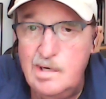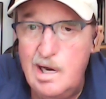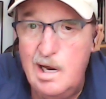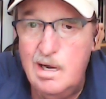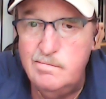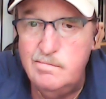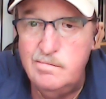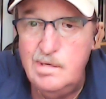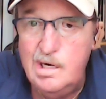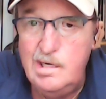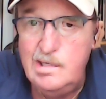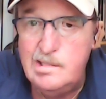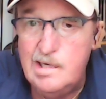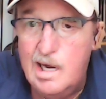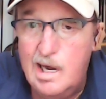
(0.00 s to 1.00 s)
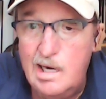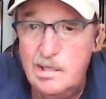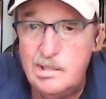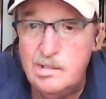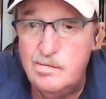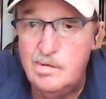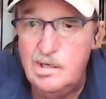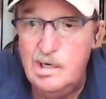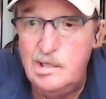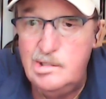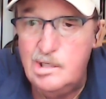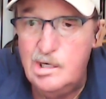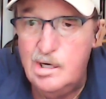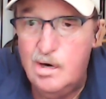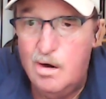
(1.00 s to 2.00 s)
have any ties to
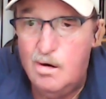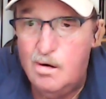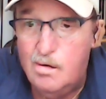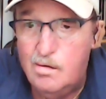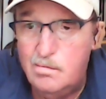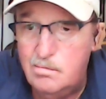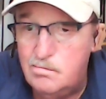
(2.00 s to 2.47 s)
religion at all,